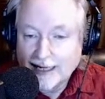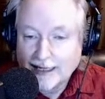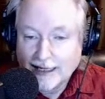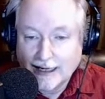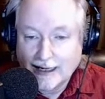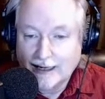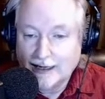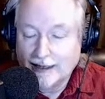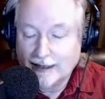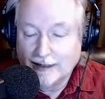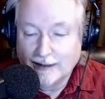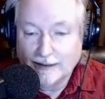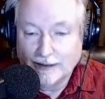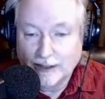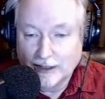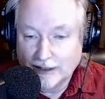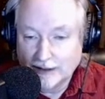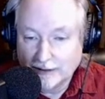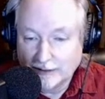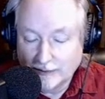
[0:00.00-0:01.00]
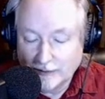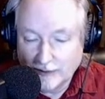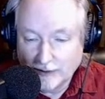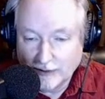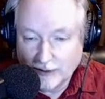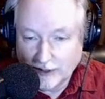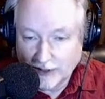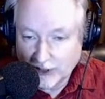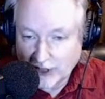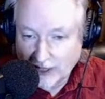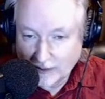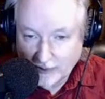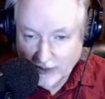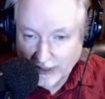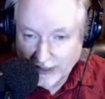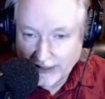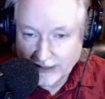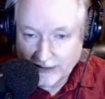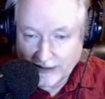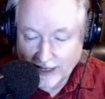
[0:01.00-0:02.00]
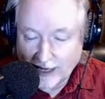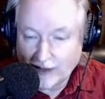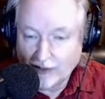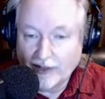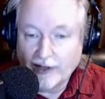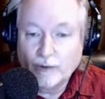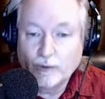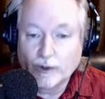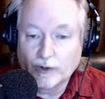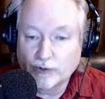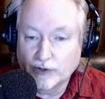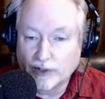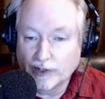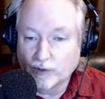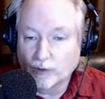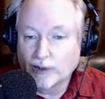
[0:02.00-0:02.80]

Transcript: the Japanese and how they were treated.